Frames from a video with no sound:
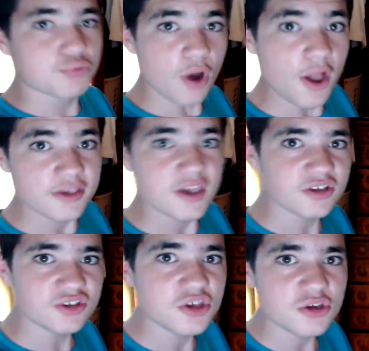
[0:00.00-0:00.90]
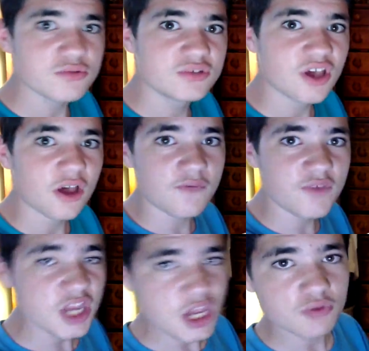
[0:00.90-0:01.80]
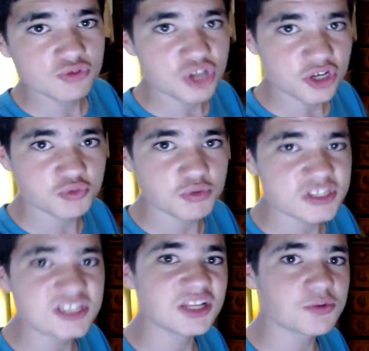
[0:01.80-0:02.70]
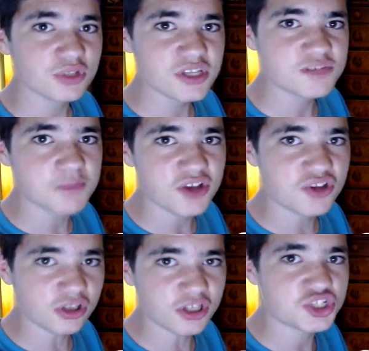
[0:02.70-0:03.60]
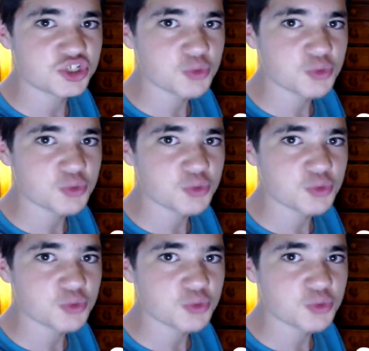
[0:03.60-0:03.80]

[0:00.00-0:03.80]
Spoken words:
Breaking news! A video just recently released by Douglas